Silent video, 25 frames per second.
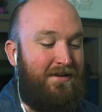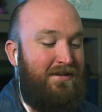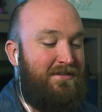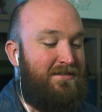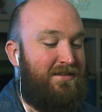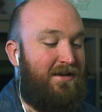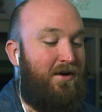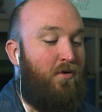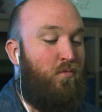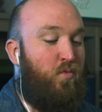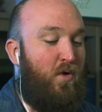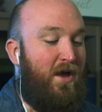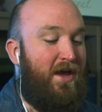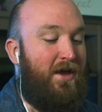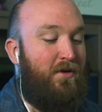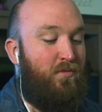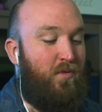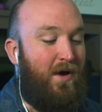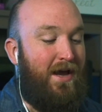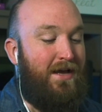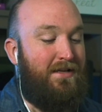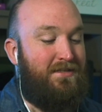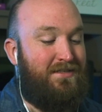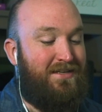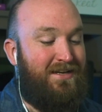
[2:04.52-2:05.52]
that's a weird
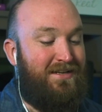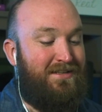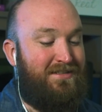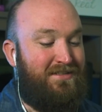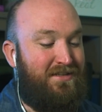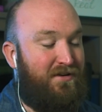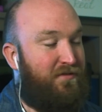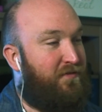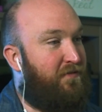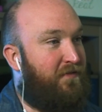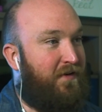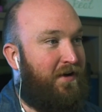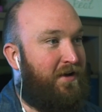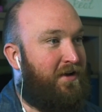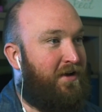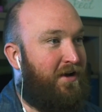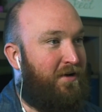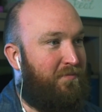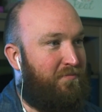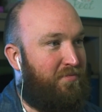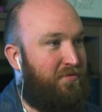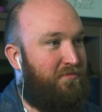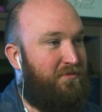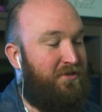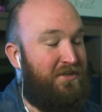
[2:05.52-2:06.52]
way to fuck
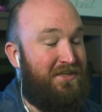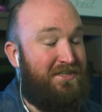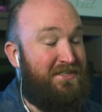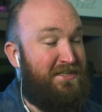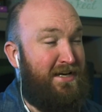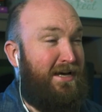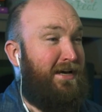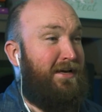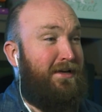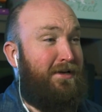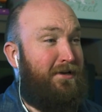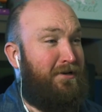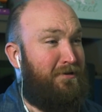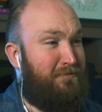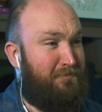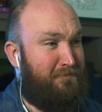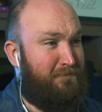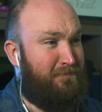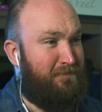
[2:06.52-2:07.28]
up your day.